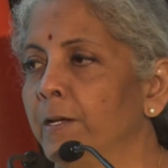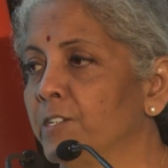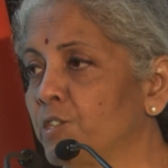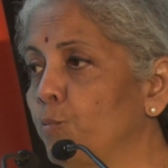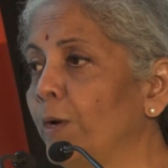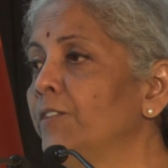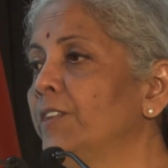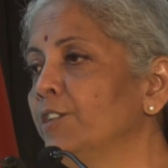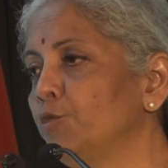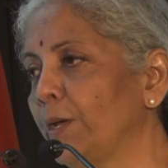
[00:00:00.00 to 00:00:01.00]
It's one
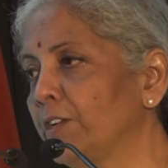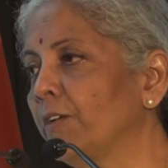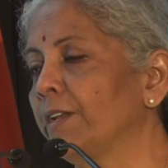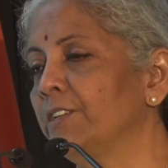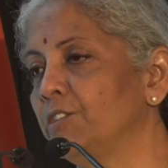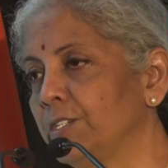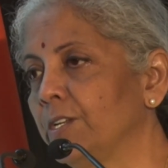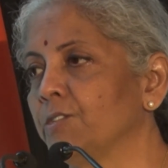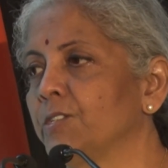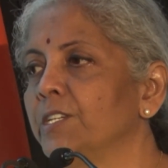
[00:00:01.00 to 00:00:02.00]
thing to encourage
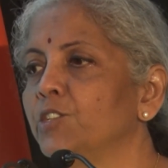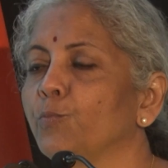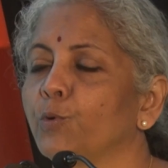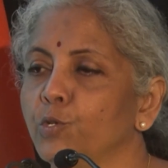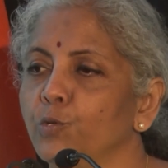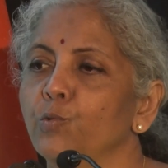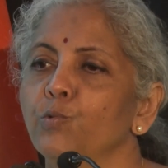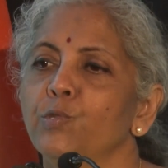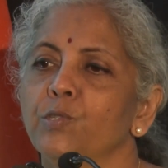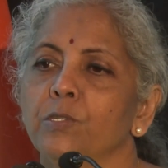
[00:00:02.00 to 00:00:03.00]
industry to
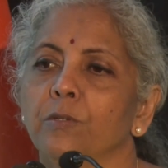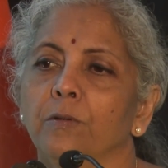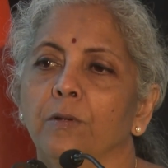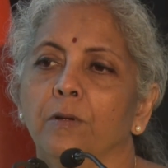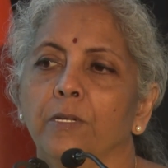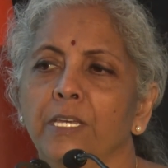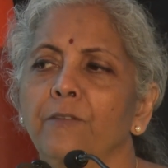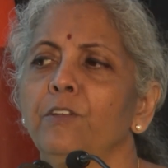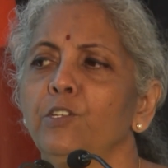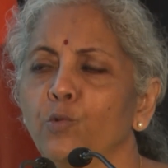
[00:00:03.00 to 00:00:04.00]
produce
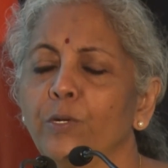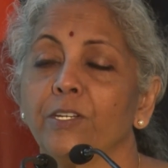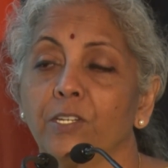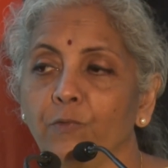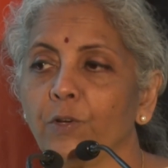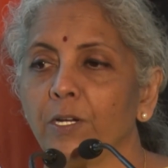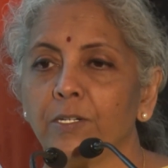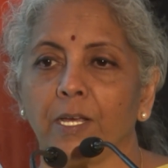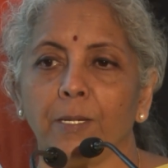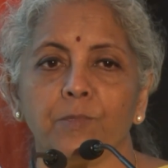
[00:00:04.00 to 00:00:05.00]
even during
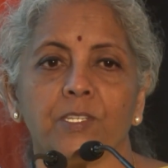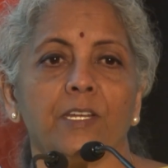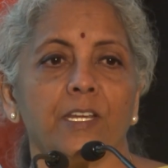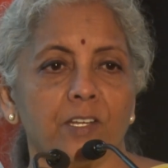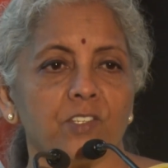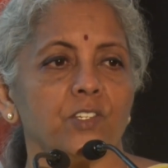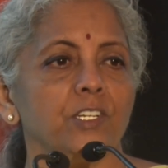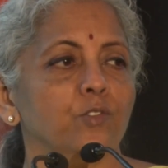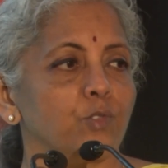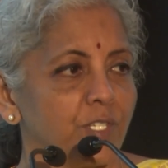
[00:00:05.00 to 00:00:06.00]
difficult times and
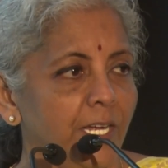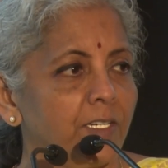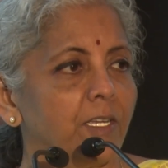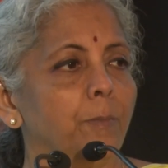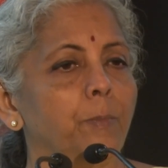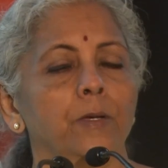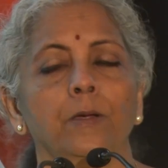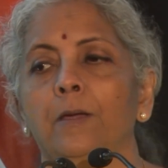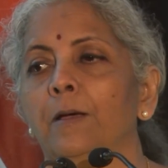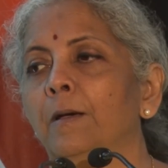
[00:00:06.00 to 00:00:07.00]
industry to stand up
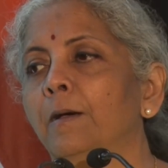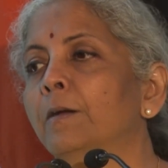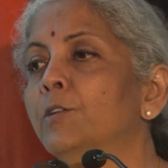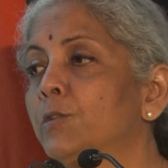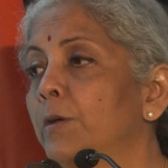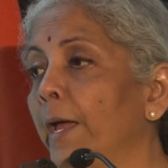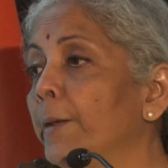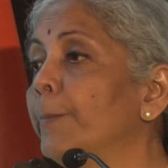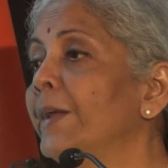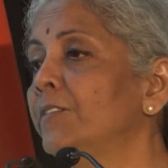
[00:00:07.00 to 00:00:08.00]

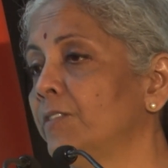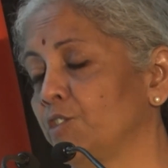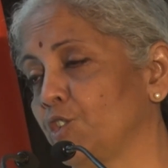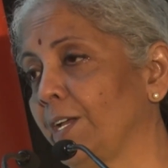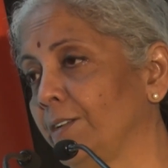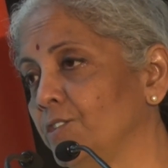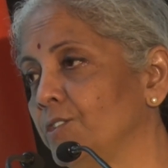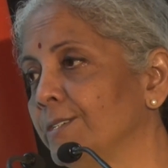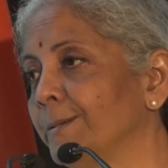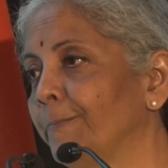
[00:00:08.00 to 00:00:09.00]
and meet the challenge.